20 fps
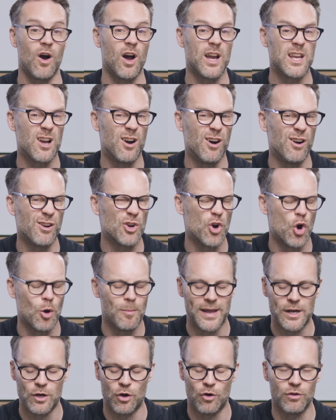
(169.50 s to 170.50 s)
I can't
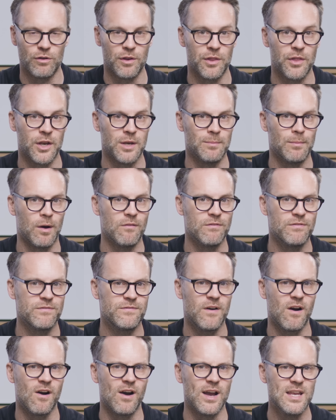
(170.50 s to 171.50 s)
comment on Thunderbolt
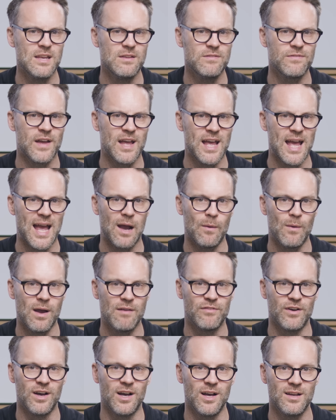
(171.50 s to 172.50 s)
5.
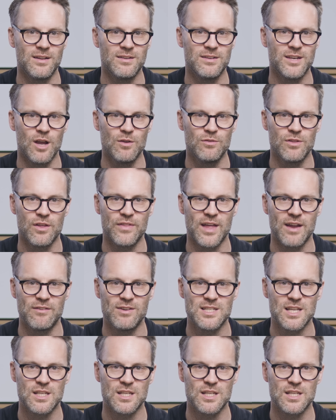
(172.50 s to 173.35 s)
However, note that there is